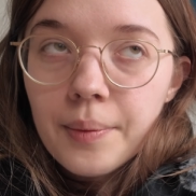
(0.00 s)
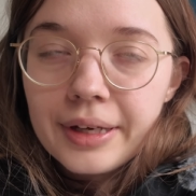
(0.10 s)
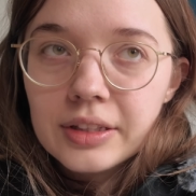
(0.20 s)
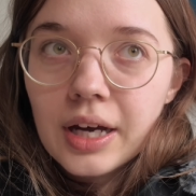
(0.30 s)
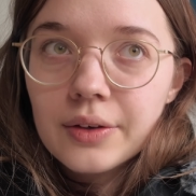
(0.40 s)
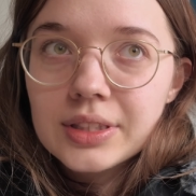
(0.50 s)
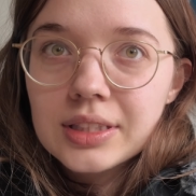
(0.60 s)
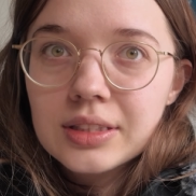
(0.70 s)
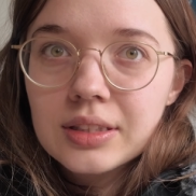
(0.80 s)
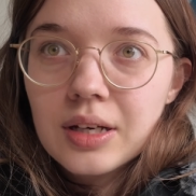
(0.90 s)
oh my god, how is
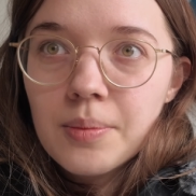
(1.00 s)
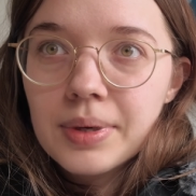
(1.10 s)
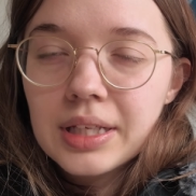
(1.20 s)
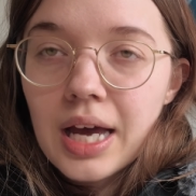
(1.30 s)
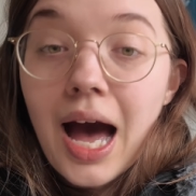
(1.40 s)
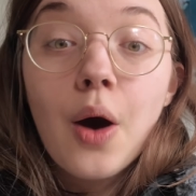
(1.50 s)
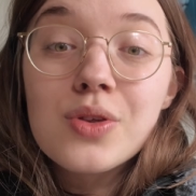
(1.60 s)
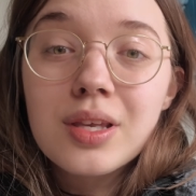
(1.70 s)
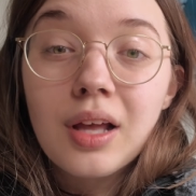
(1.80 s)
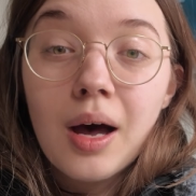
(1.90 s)
this company?
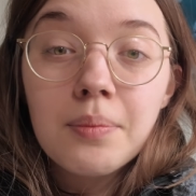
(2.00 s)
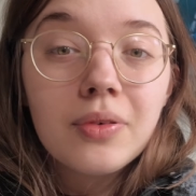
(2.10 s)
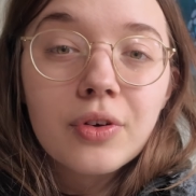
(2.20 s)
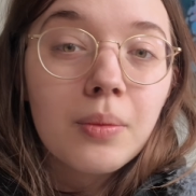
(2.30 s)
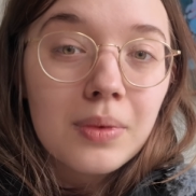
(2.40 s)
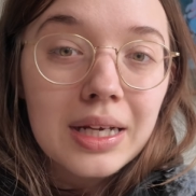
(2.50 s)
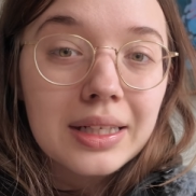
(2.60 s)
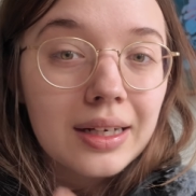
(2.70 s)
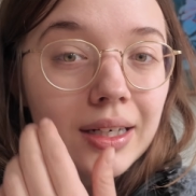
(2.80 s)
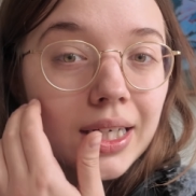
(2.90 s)
House Lab from
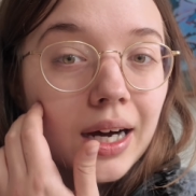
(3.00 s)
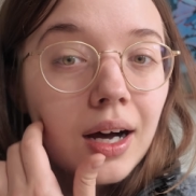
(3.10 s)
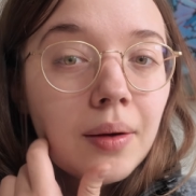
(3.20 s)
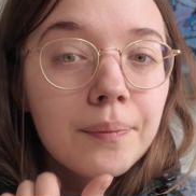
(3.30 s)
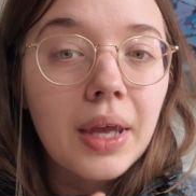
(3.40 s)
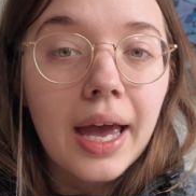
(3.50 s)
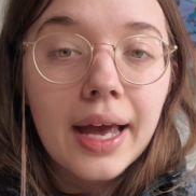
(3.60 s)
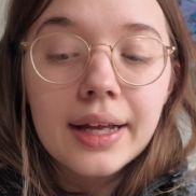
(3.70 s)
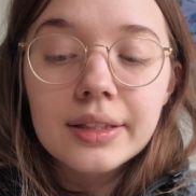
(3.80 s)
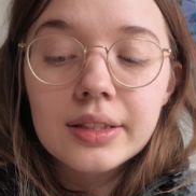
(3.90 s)
Lady Gaga,
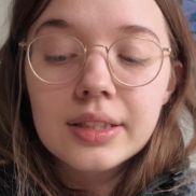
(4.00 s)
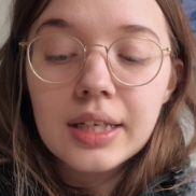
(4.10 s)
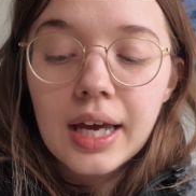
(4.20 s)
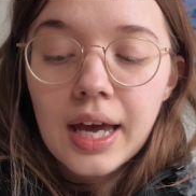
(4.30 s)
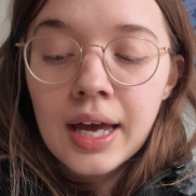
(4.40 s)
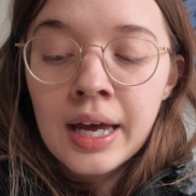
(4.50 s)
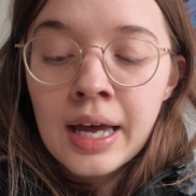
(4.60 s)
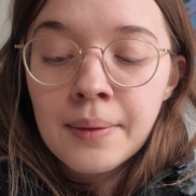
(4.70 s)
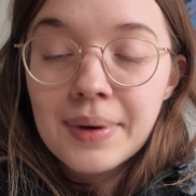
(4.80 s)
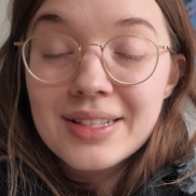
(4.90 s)
and
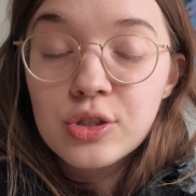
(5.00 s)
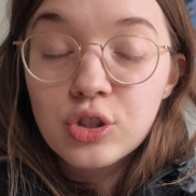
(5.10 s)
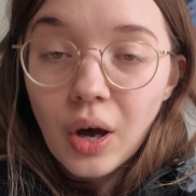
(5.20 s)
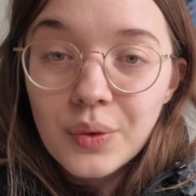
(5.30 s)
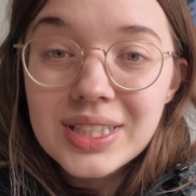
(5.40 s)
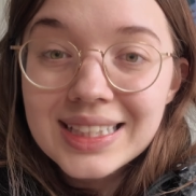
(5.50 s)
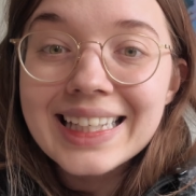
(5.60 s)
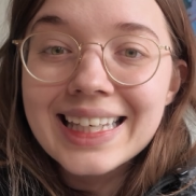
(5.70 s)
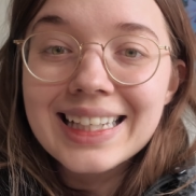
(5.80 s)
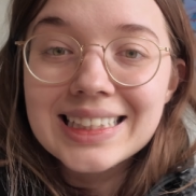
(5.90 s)
it's so
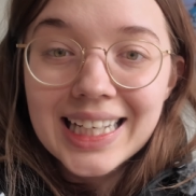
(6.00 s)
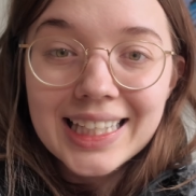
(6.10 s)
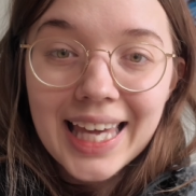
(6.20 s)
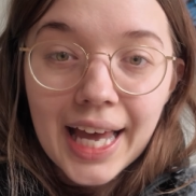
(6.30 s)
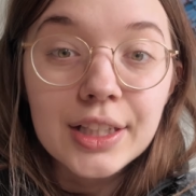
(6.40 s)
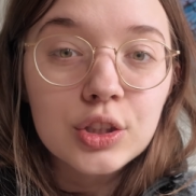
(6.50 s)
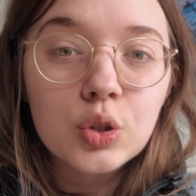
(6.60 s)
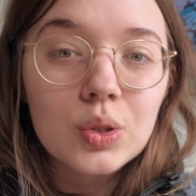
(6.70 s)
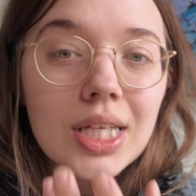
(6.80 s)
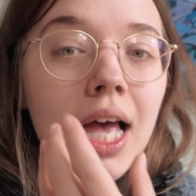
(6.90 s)
sticky that I
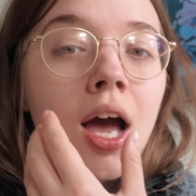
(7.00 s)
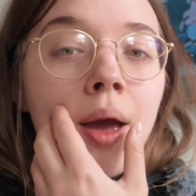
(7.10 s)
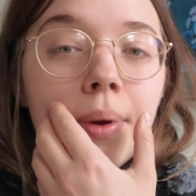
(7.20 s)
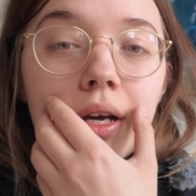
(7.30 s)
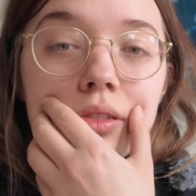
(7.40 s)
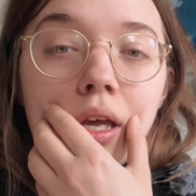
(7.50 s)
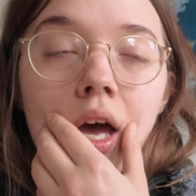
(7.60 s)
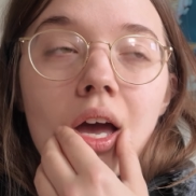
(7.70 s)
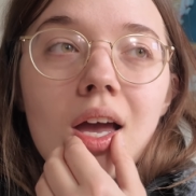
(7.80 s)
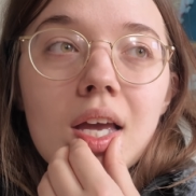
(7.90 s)
can't use it because
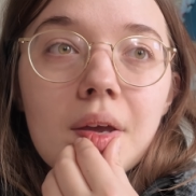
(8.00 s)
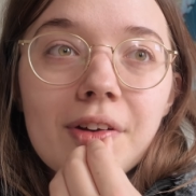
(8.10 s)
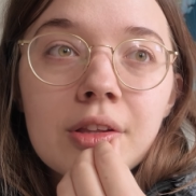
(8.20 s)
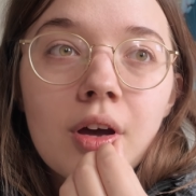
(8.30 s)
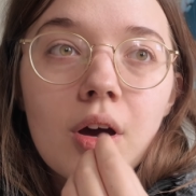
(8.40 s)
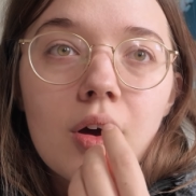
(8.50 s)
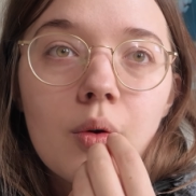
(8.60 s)
even